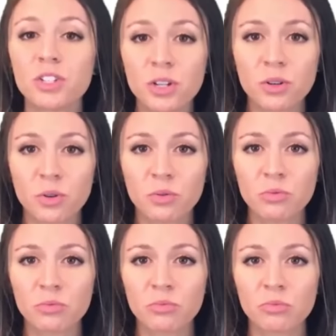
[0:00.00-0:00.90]

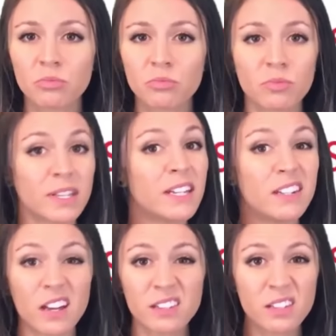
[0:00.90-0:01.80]
2. He
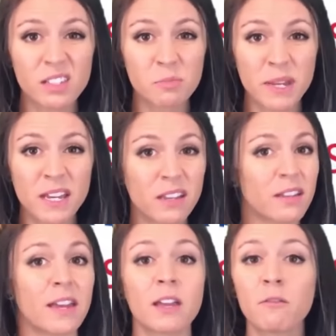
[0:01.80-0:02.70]
doesn't speak
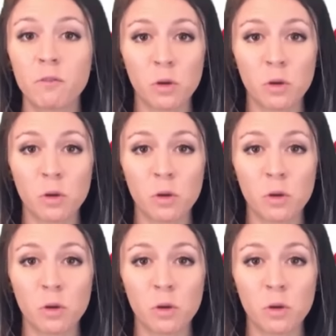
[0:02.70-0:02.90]
in